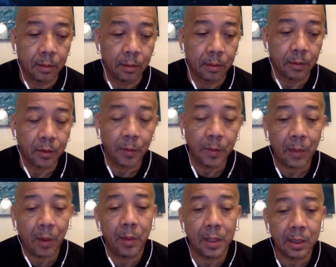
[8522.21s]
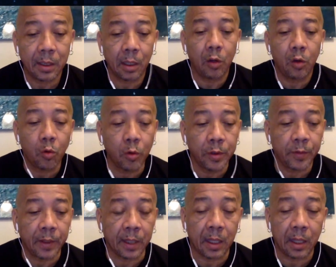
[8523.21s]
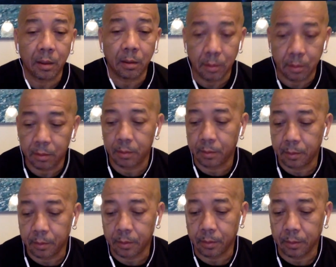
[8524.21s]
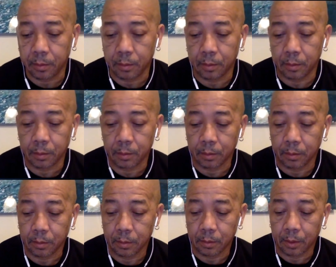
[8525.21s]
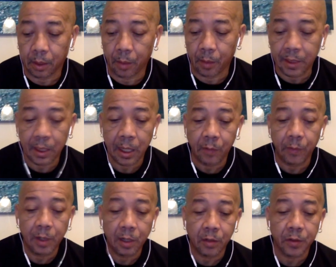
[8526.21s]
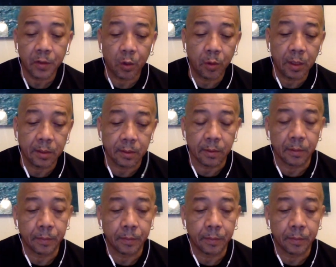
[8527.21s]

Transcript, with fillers: sometimes I better you lose for gain. Mm-hmm. I'm going to tell every little sound this